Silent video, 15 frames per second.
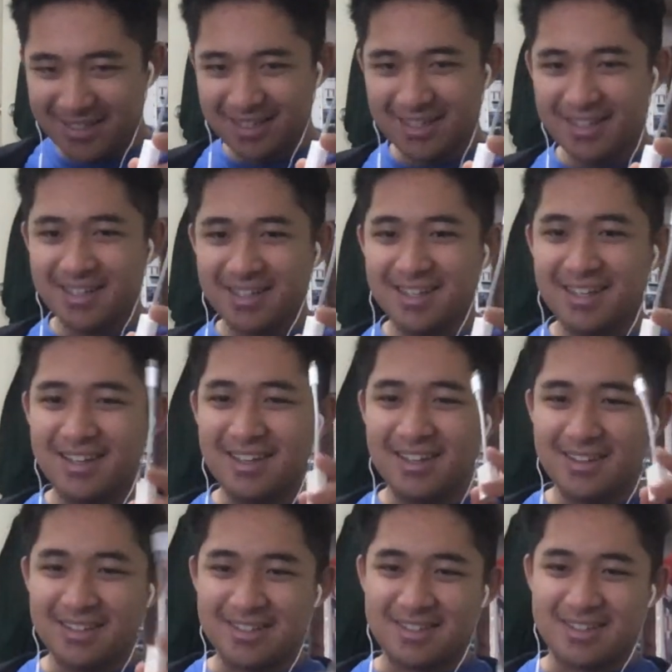No, mate.
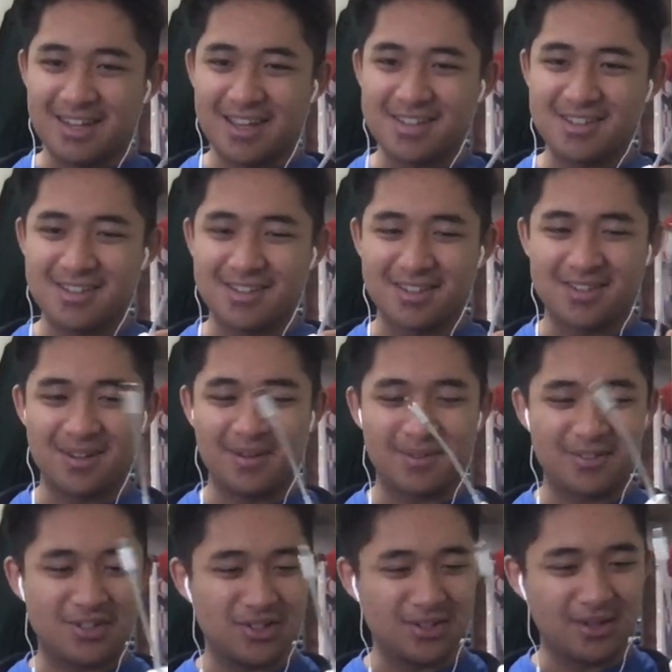Changing to the topic
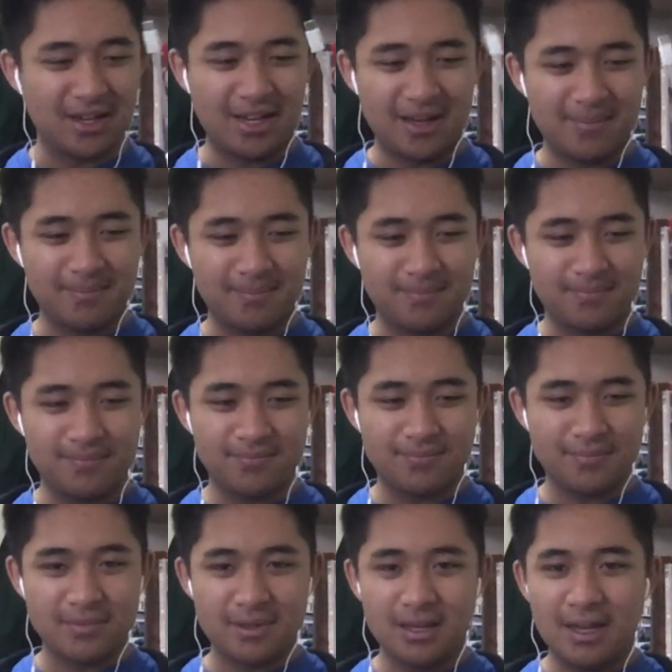to, um...
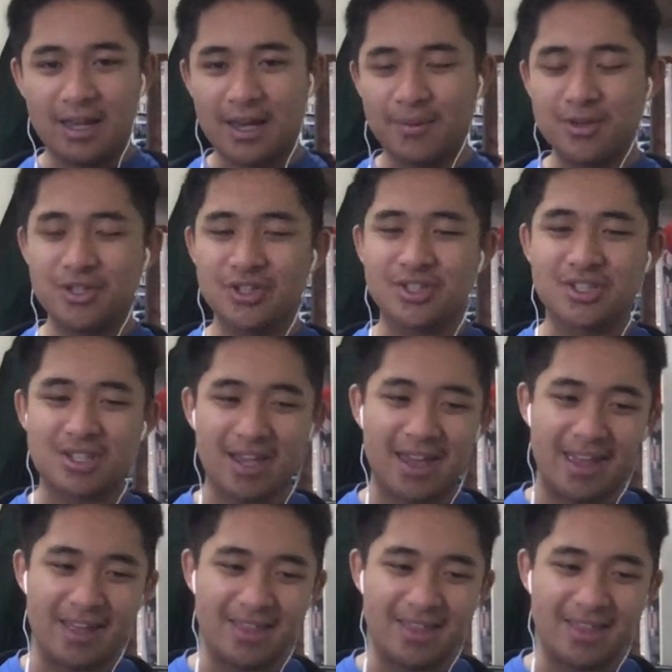Can we just say,